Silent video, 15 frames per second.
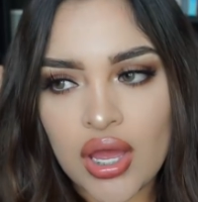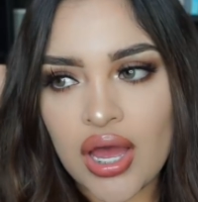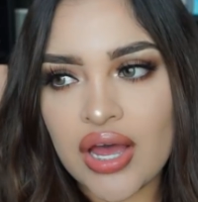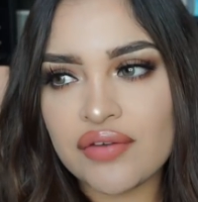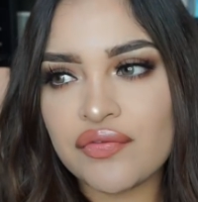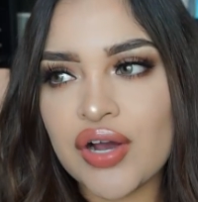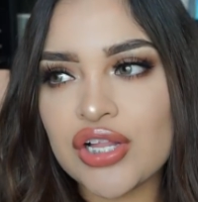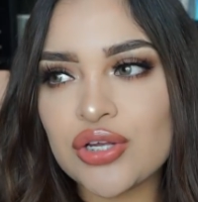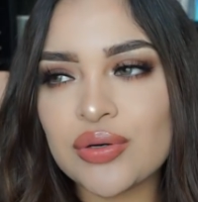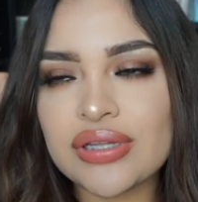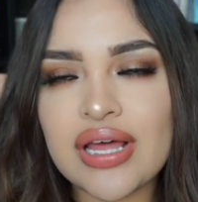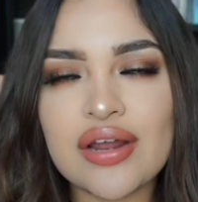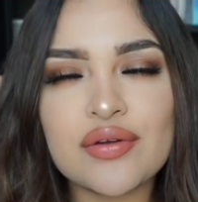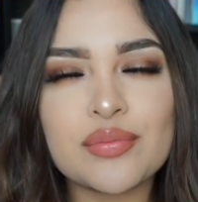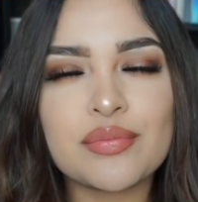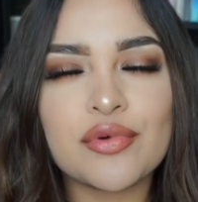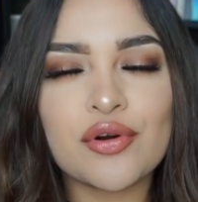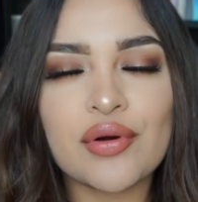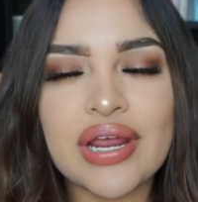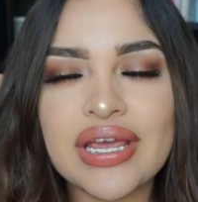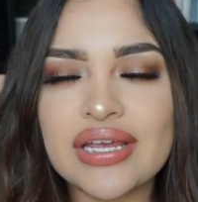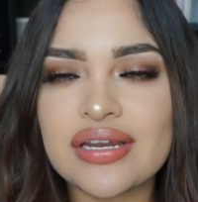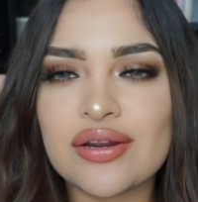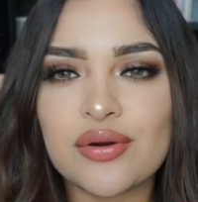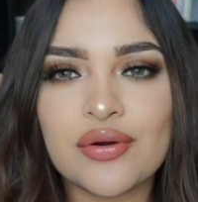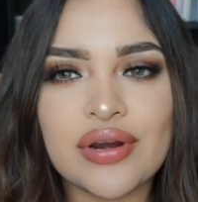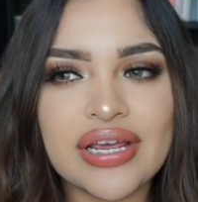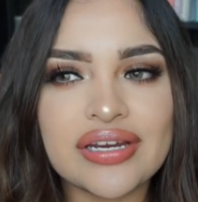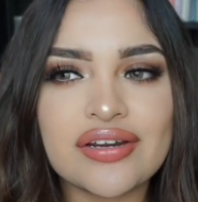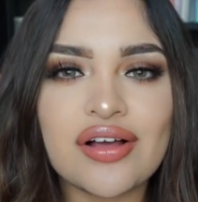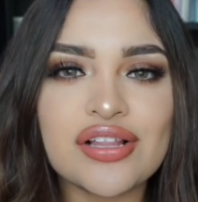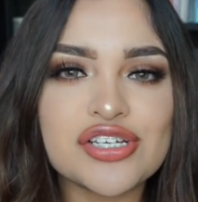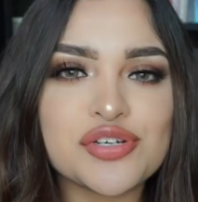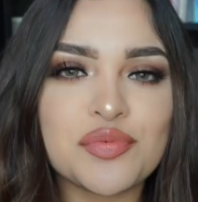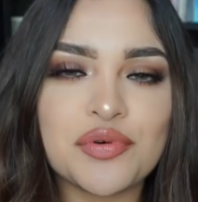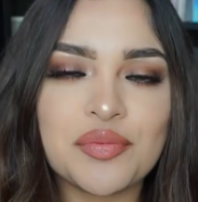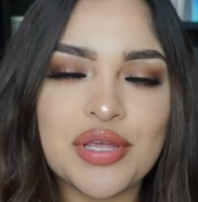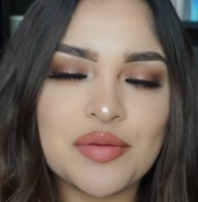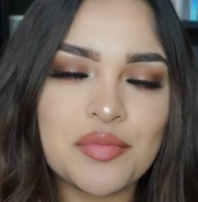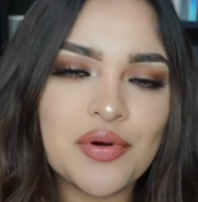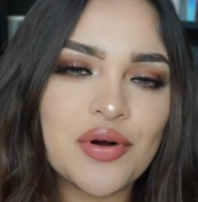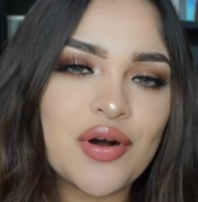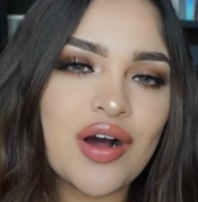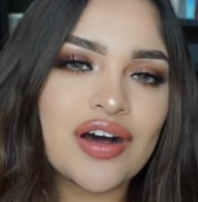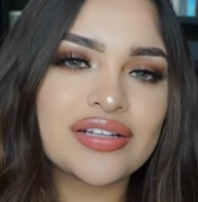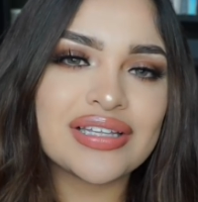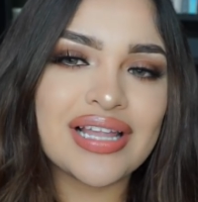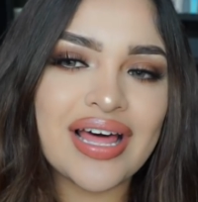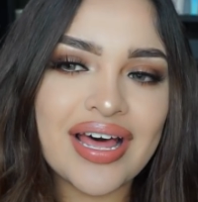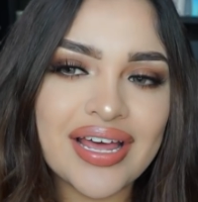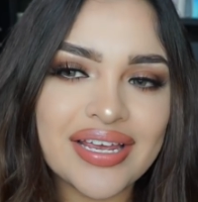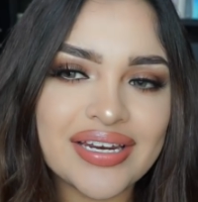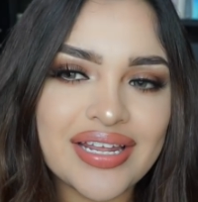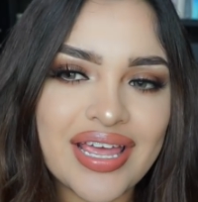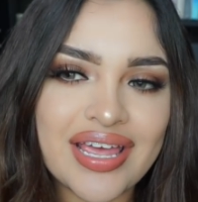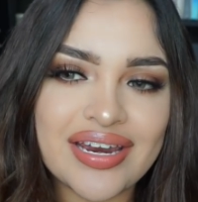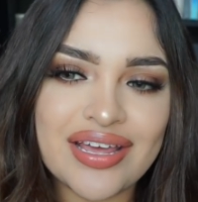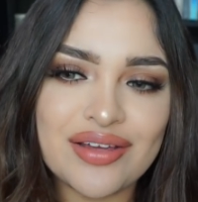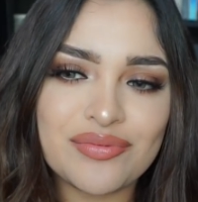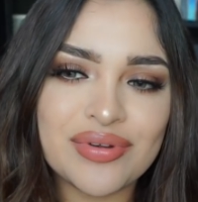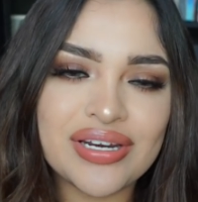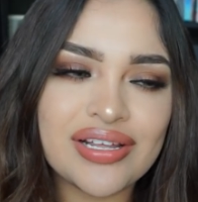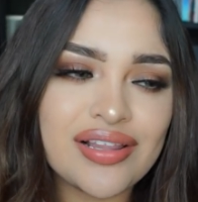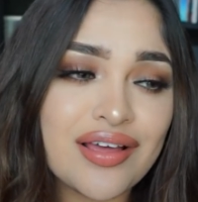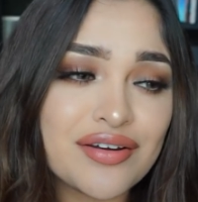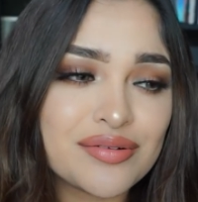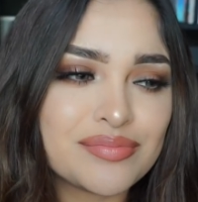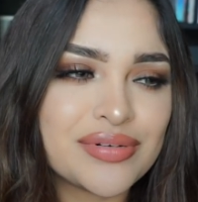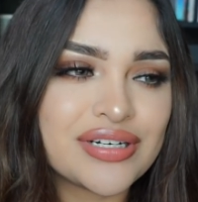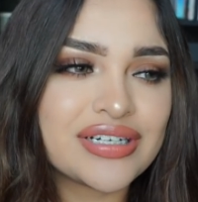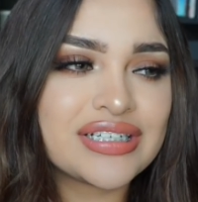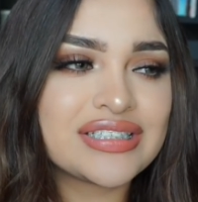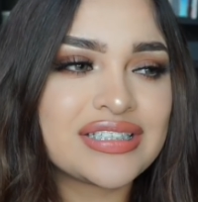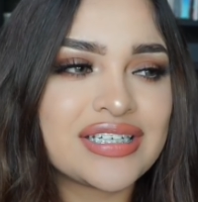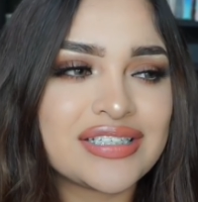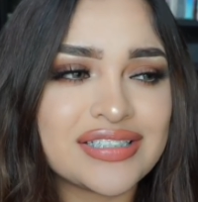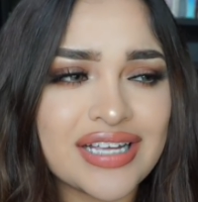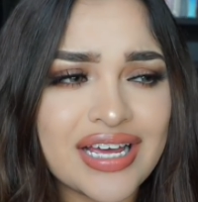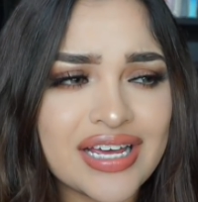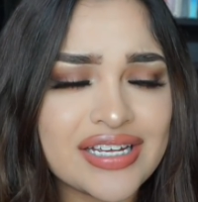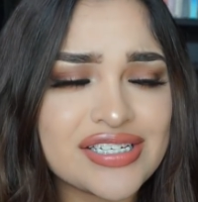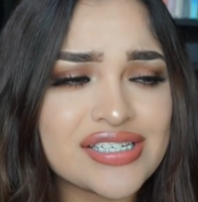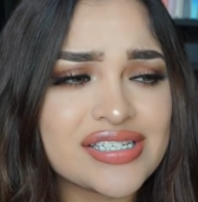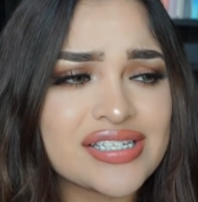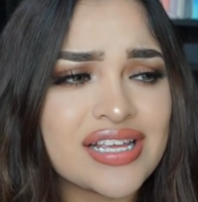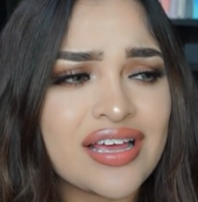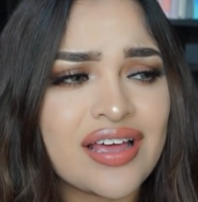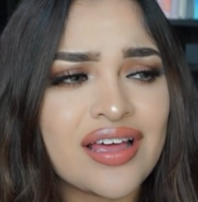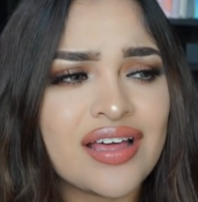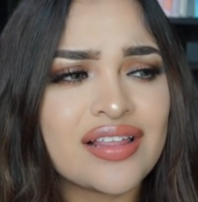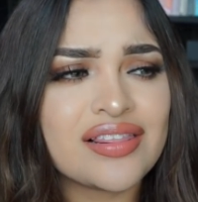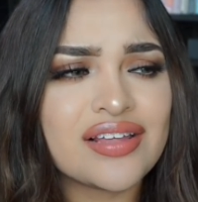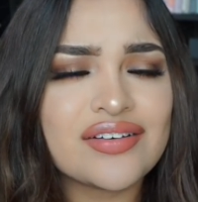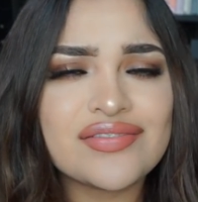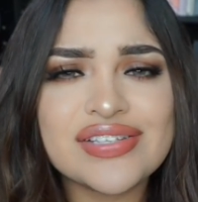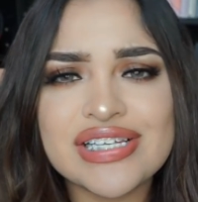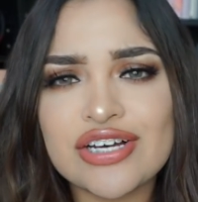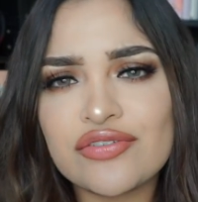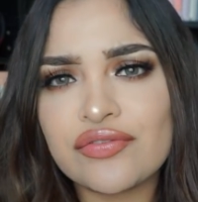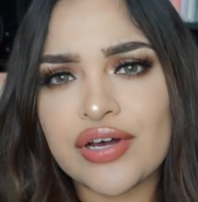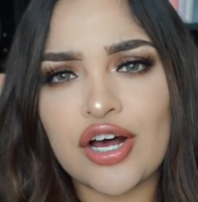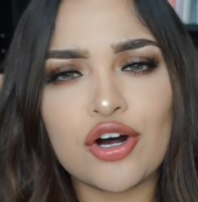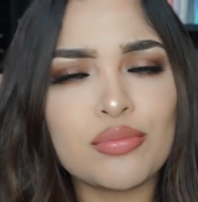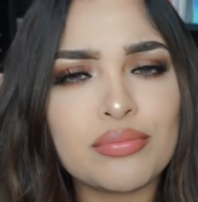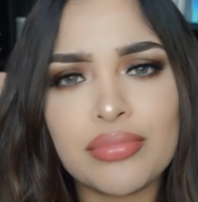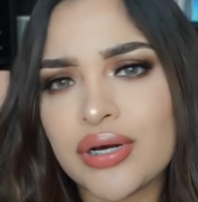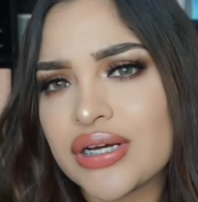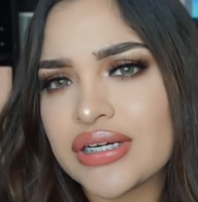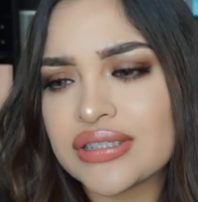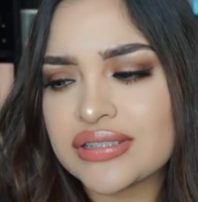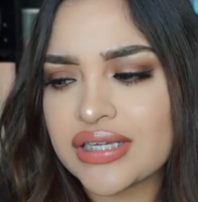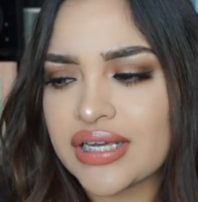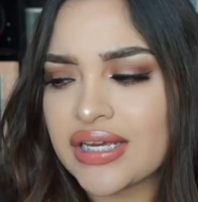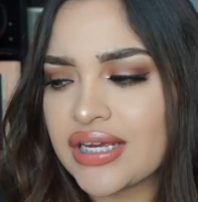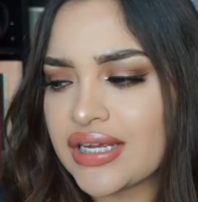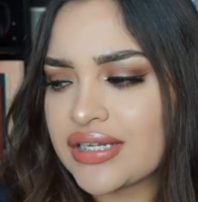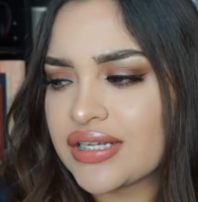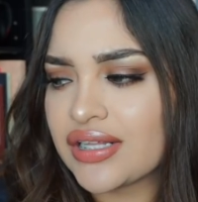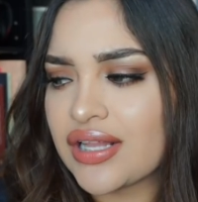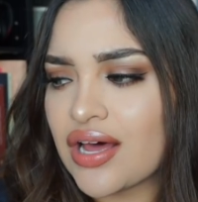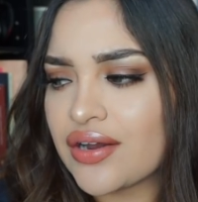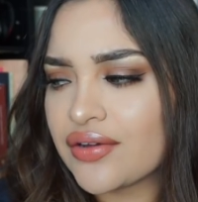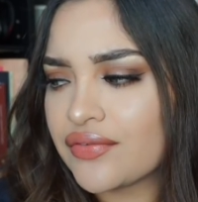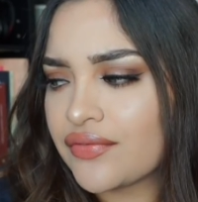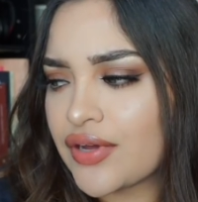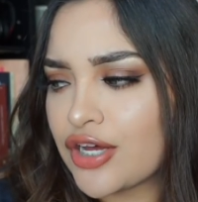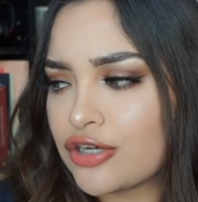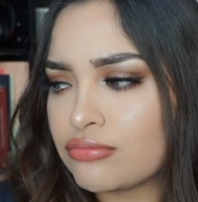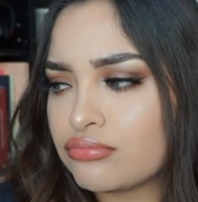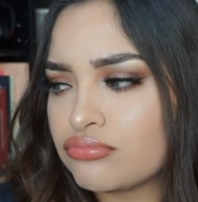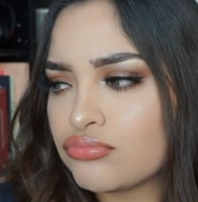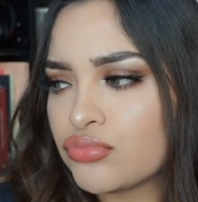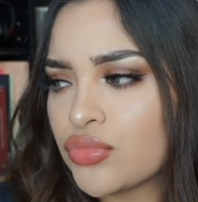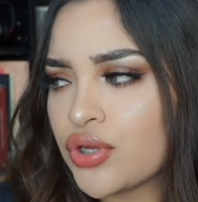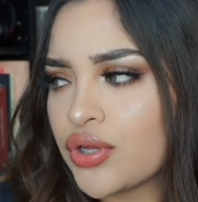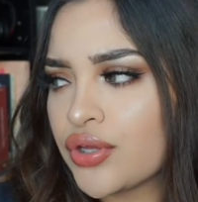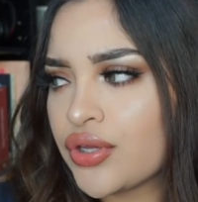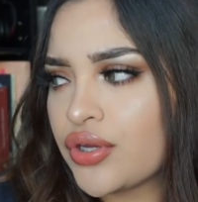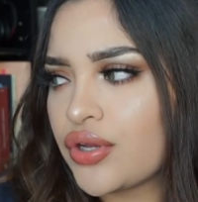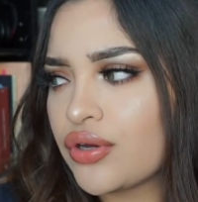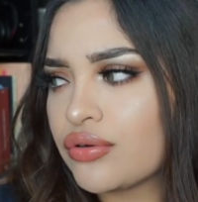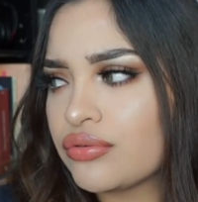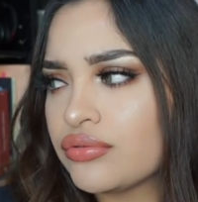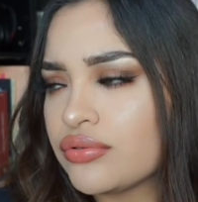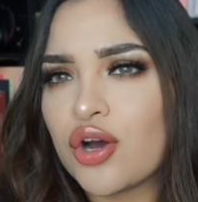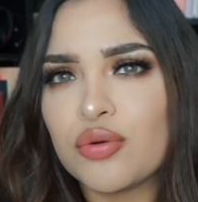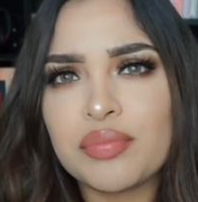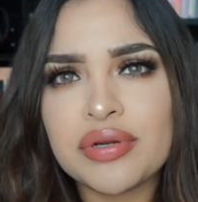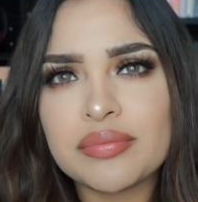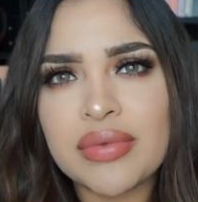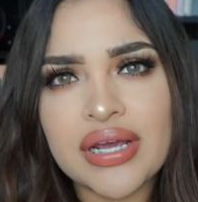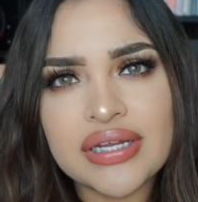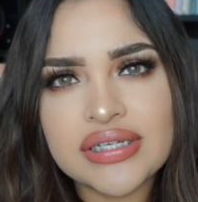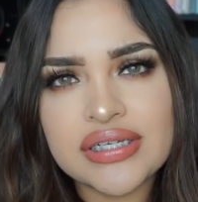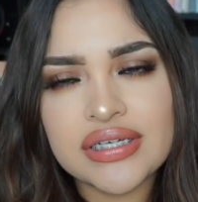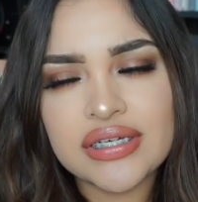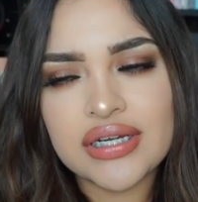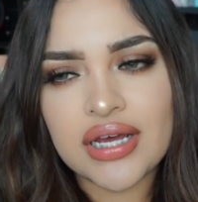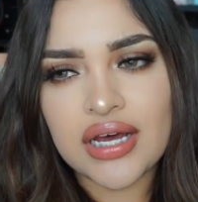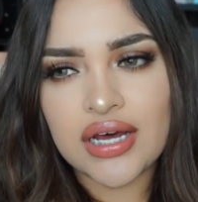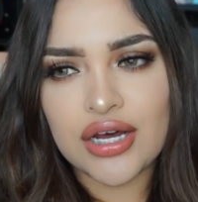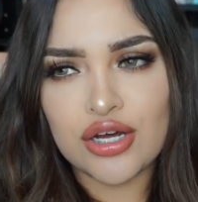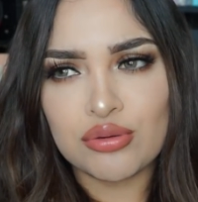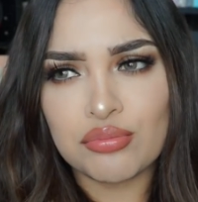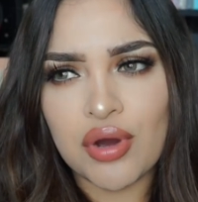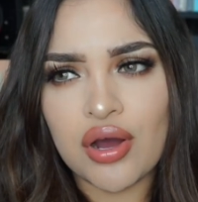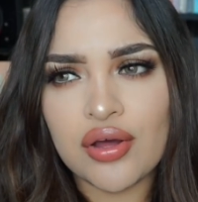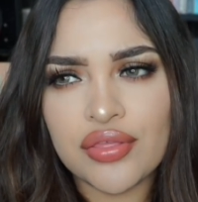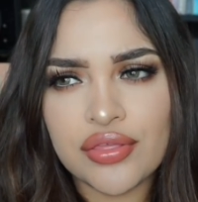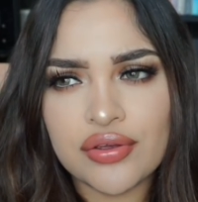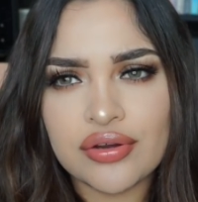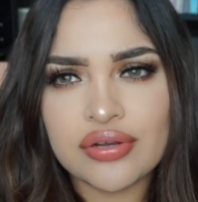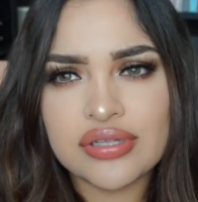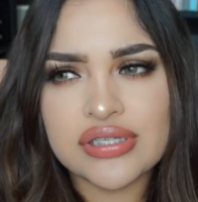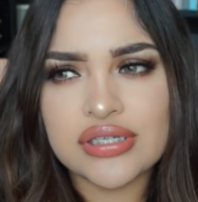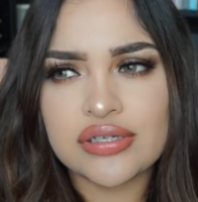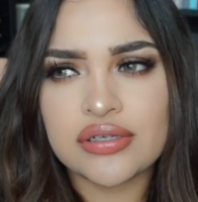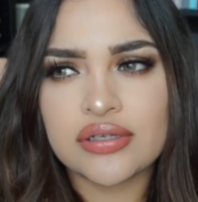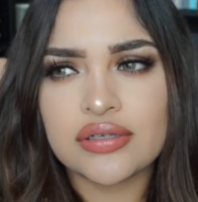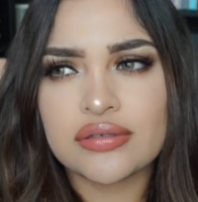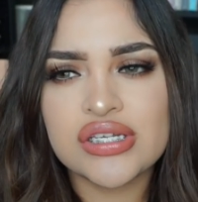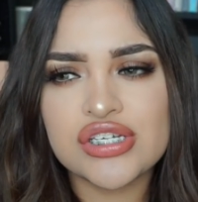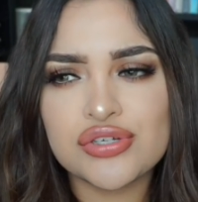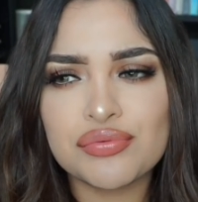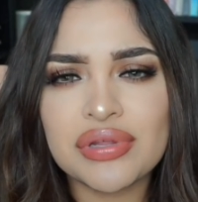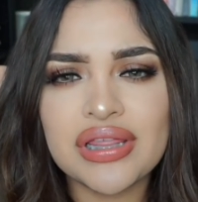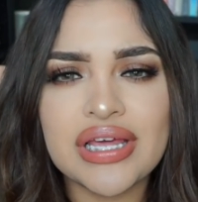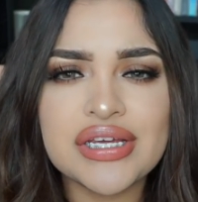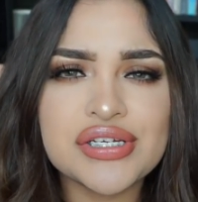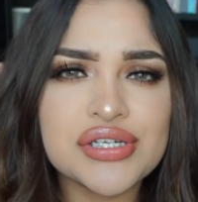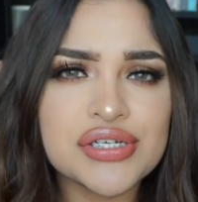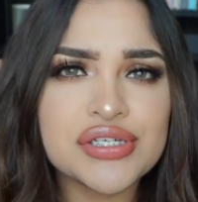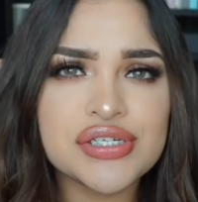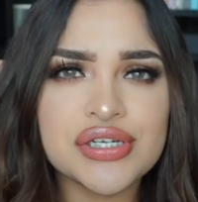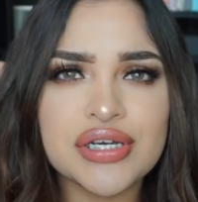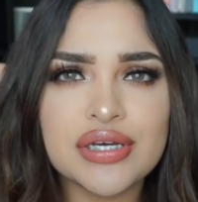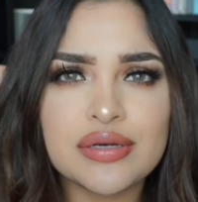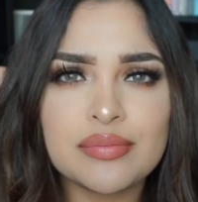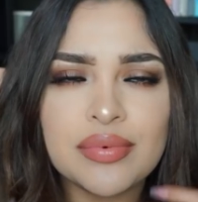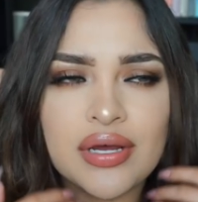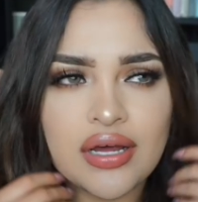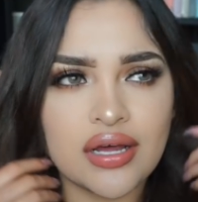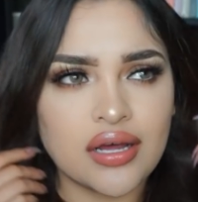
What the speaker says: I follow a lot of great knowledgeable people online, and I read a lot of books, and I just love self-help books and a lot of you know, open-minded authors and just relationship.